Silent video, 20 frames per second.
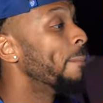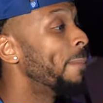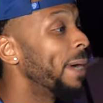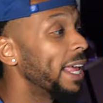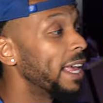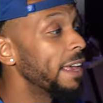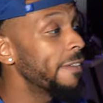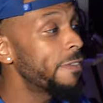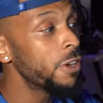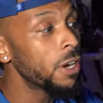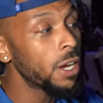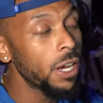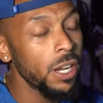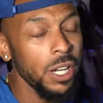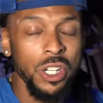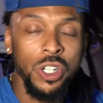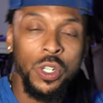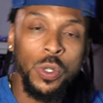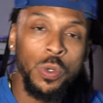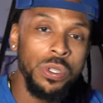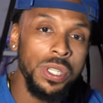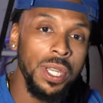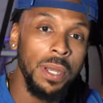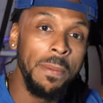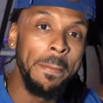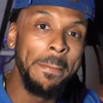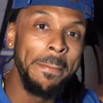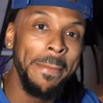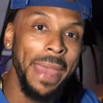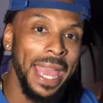But if you're going to do
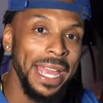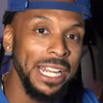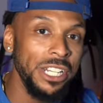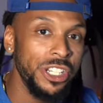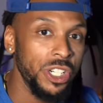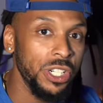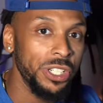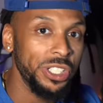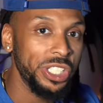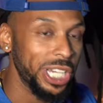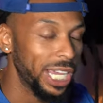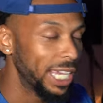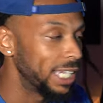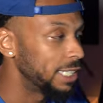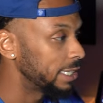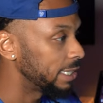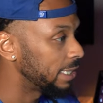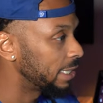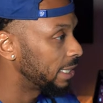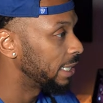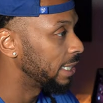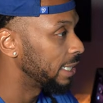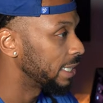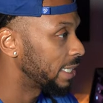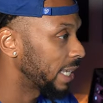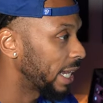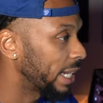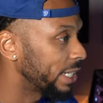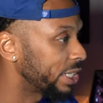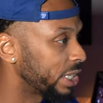some major changes to the
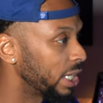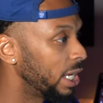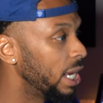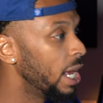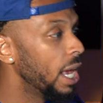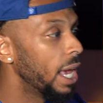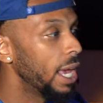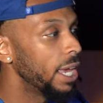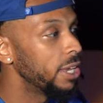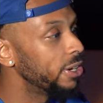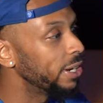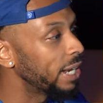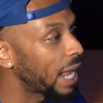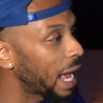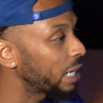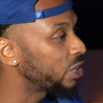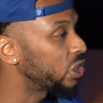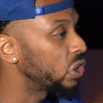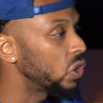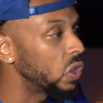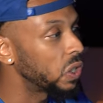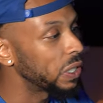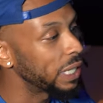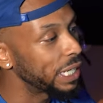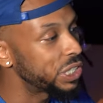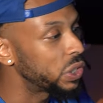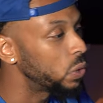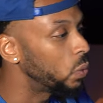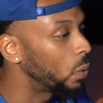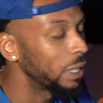session and you're not sure
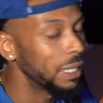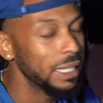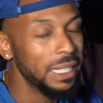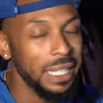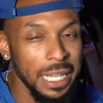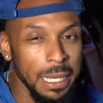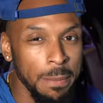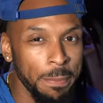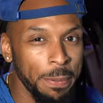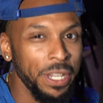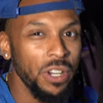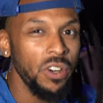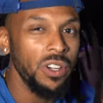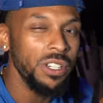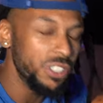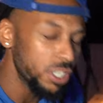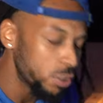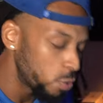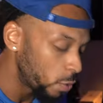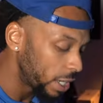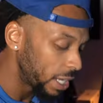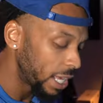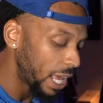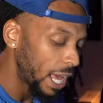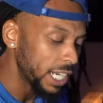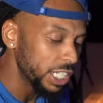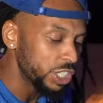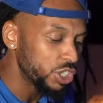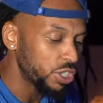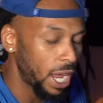that you want to keep it or you just want to
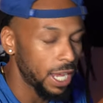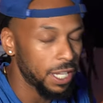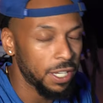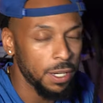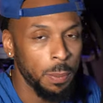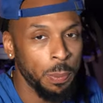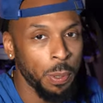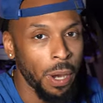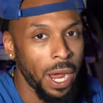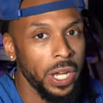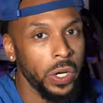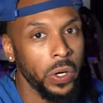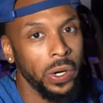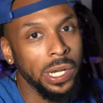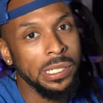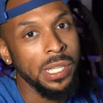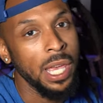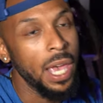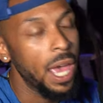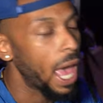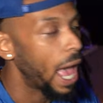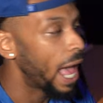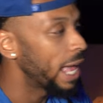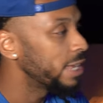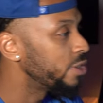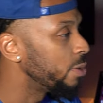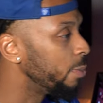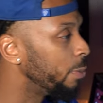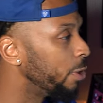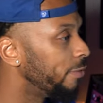kind of track your progress
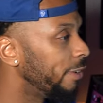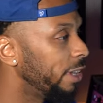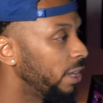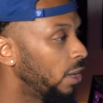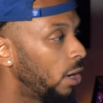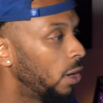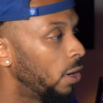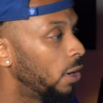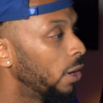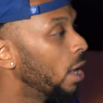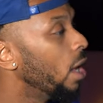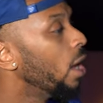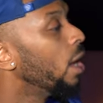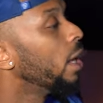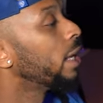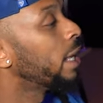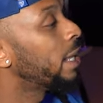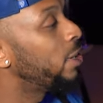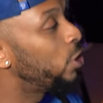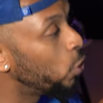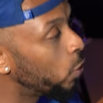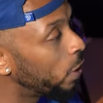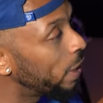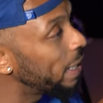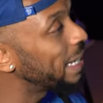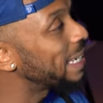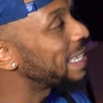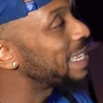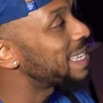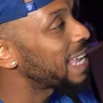as you move along,
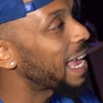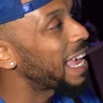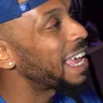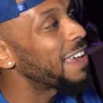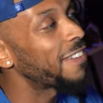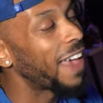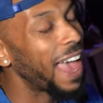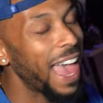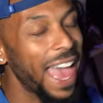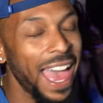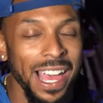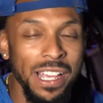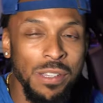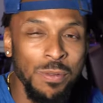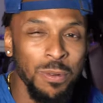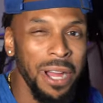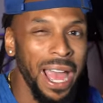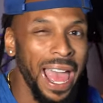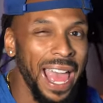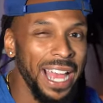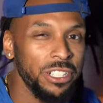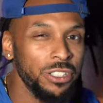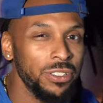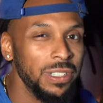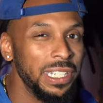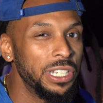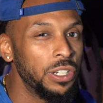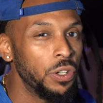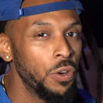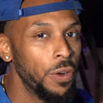doing a save as will
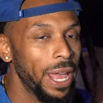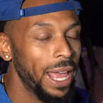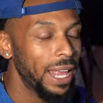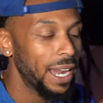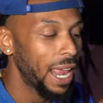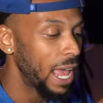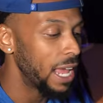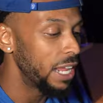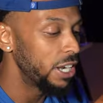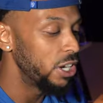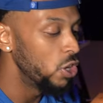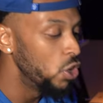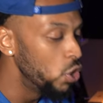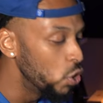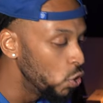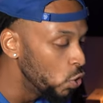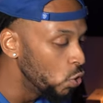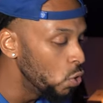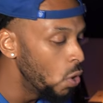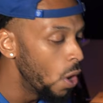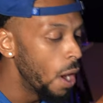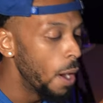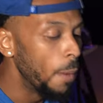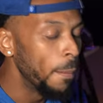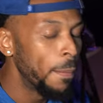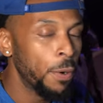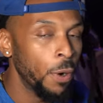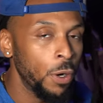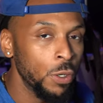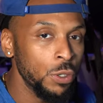actually create a new
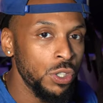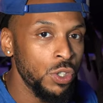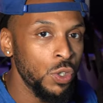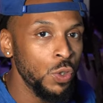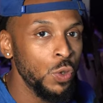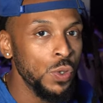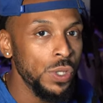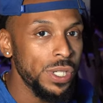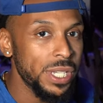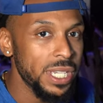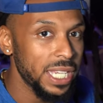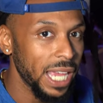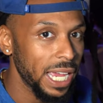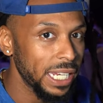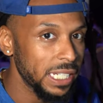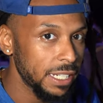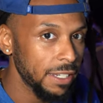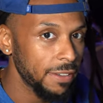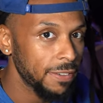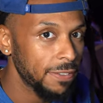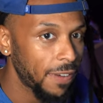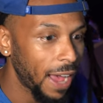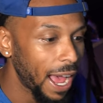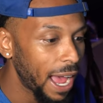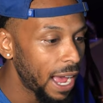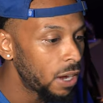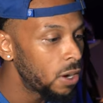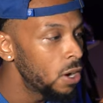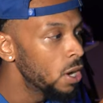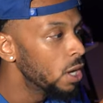Pro Tools session
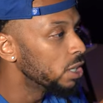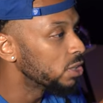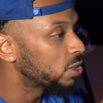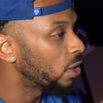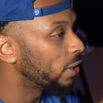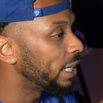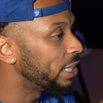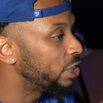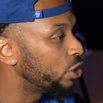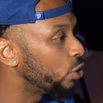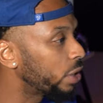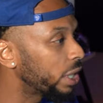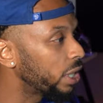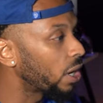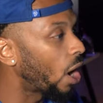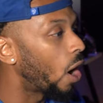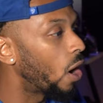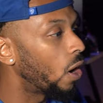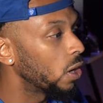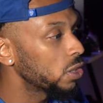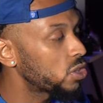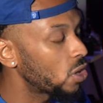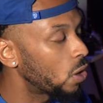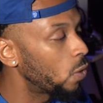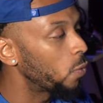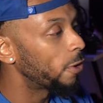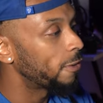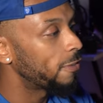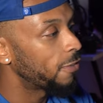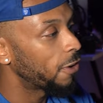file so that you can also
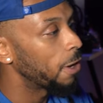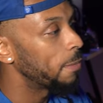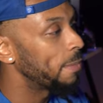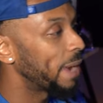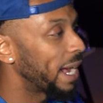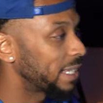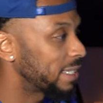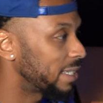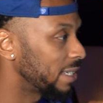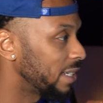refer back